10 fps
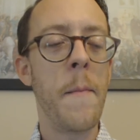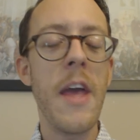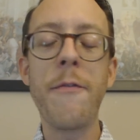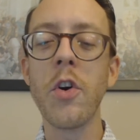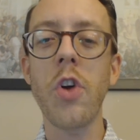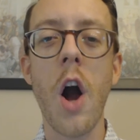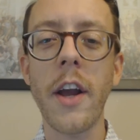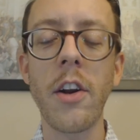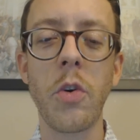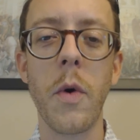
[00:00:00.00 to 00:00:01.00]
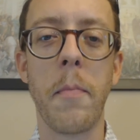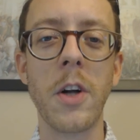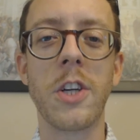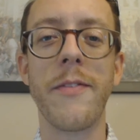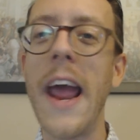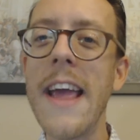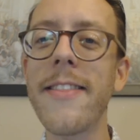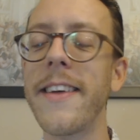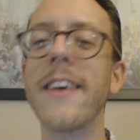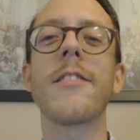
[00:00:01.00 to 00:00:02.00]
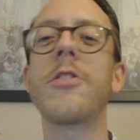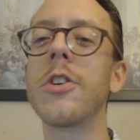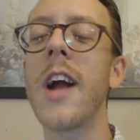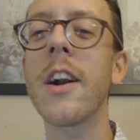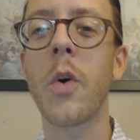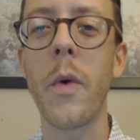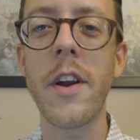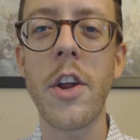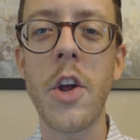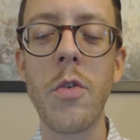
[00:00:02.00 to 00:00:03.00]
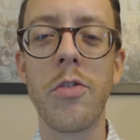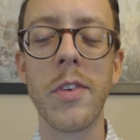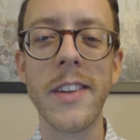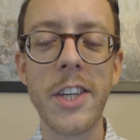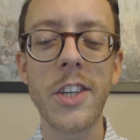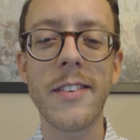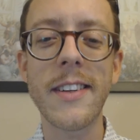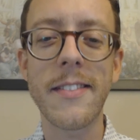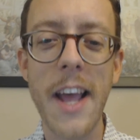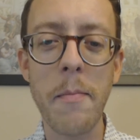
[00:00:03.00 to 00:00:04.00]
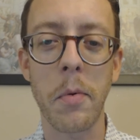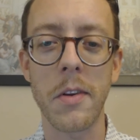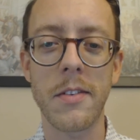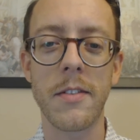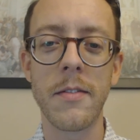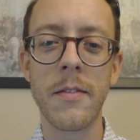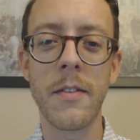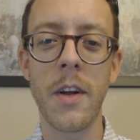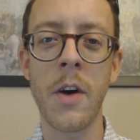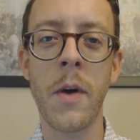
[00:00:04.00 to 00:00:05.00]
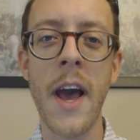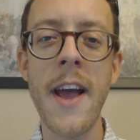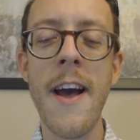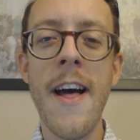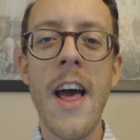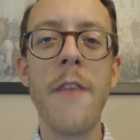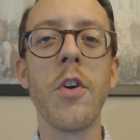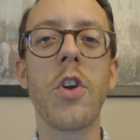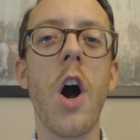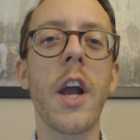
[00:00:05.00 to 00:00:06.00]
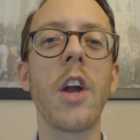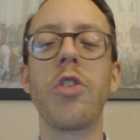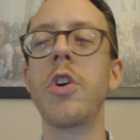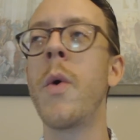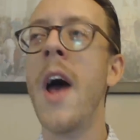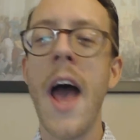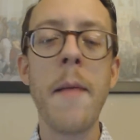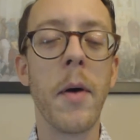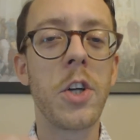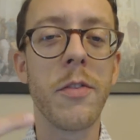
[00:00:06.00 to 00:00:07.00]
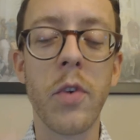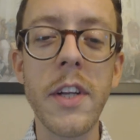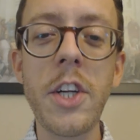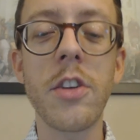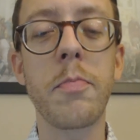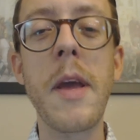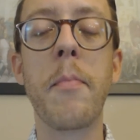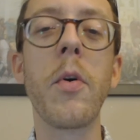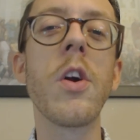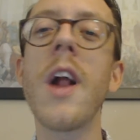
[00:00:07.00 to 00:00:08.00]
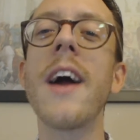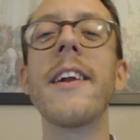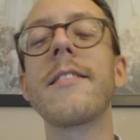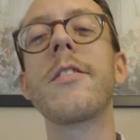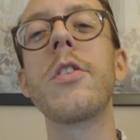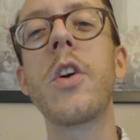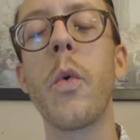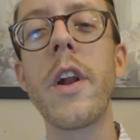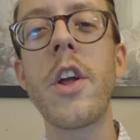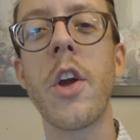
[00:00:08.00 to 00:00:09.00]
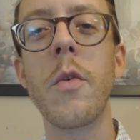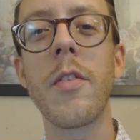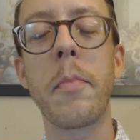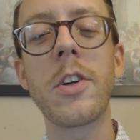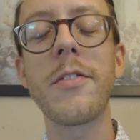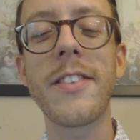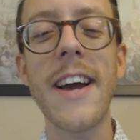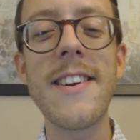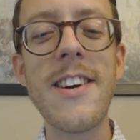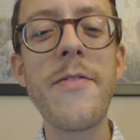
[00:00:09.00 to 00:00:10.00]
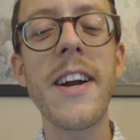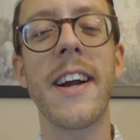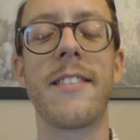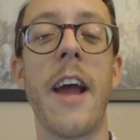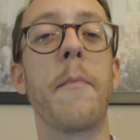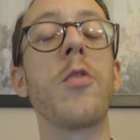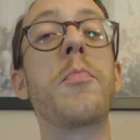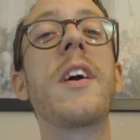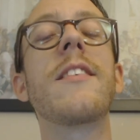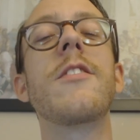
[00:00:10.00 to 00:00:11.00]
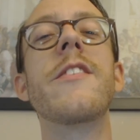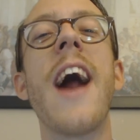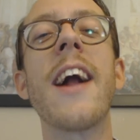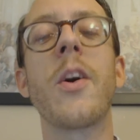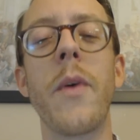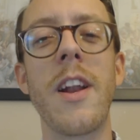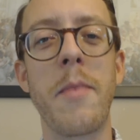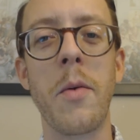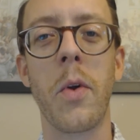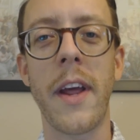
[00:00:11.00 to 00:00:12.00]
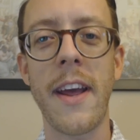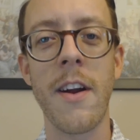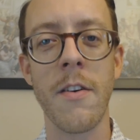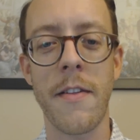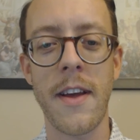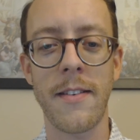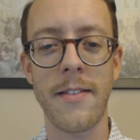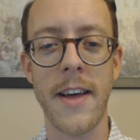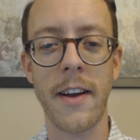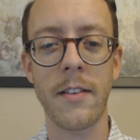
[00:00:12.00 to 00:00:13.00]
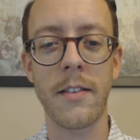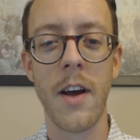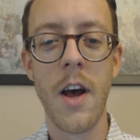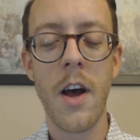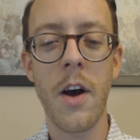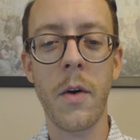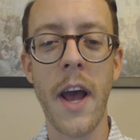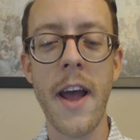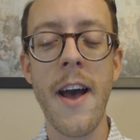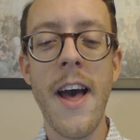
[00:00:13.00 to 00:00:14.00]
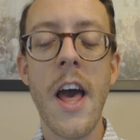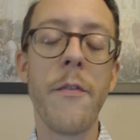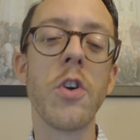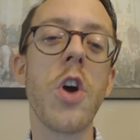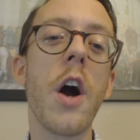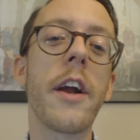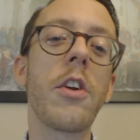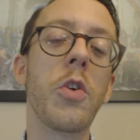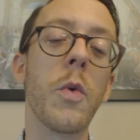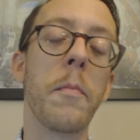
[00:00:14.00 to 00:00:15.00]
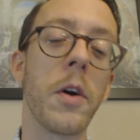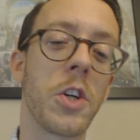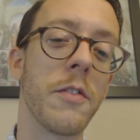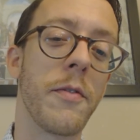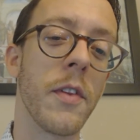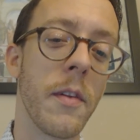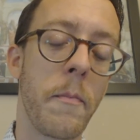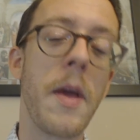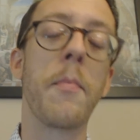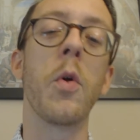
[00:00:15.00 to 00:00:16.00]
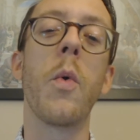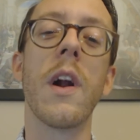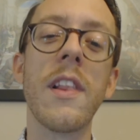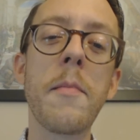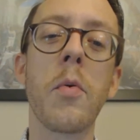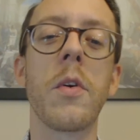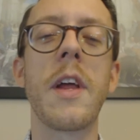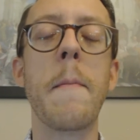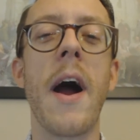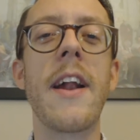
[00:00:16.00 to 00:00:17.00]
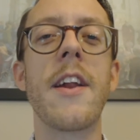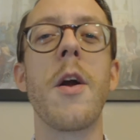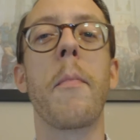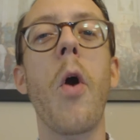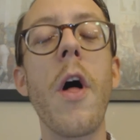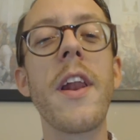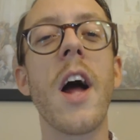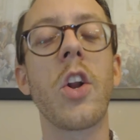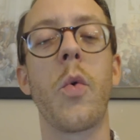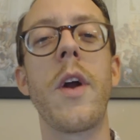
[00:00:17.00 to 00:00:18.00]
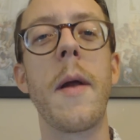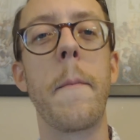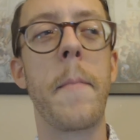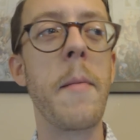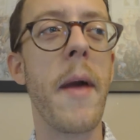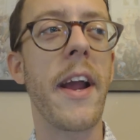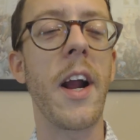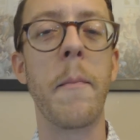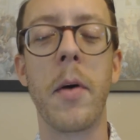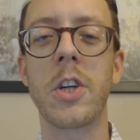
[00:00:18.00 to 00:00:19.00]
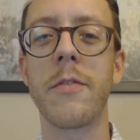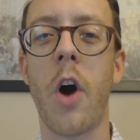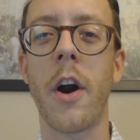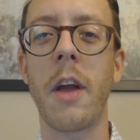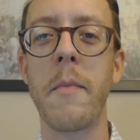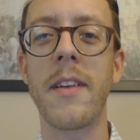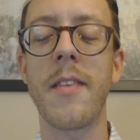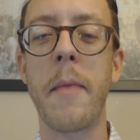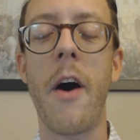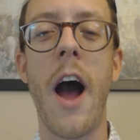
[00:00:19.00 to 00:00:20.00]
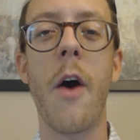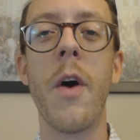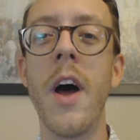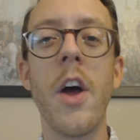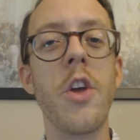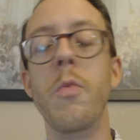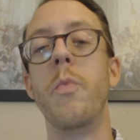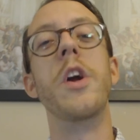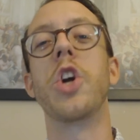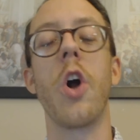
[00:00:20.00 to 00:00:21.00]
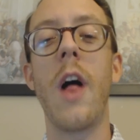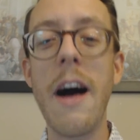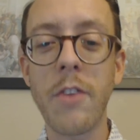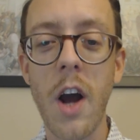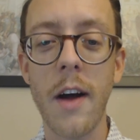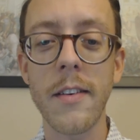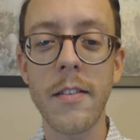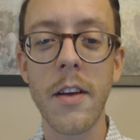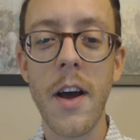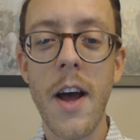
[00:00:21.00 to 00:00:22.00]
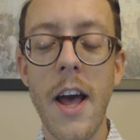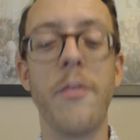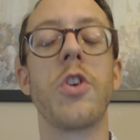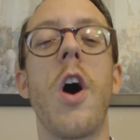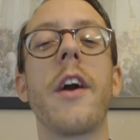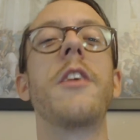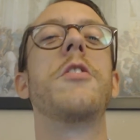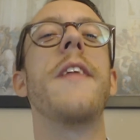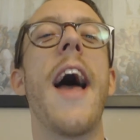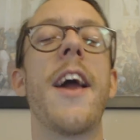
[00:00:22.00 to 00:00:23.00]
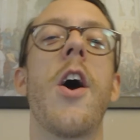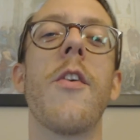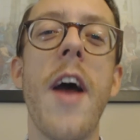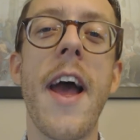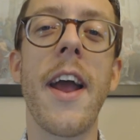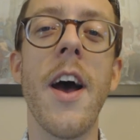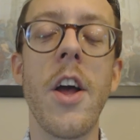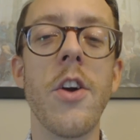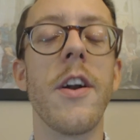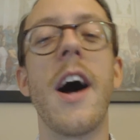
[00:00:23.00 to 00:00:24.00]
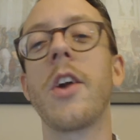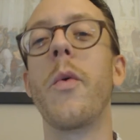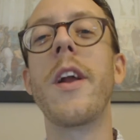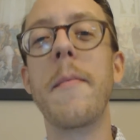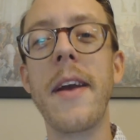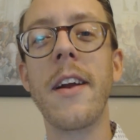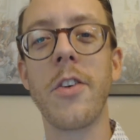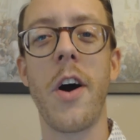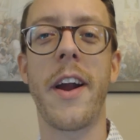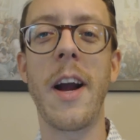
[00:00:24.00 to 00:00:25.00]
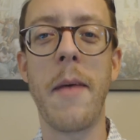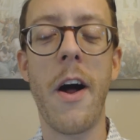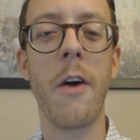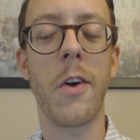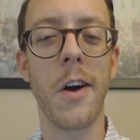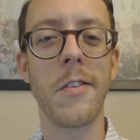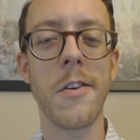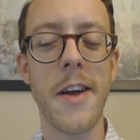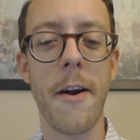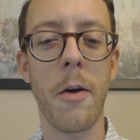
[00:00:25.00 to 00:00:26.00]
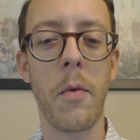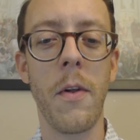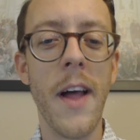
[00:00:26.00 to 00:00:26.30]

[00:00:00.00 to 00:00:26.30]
If you're talking to a bunch of atheists, you're not going to use religious examples. Okay, if you're talking to a bunch of religious people, you're not necessarily going to use a bunch of scientific examples, because they're not going to be able to hear these things. Okay, if you're talking to a bunch of people who are liberally minded, you're probably not going to be making a bunch of arguments about how we should all have guns. If you're talking to the NRA, you're not going to be talking about how guns are terrible.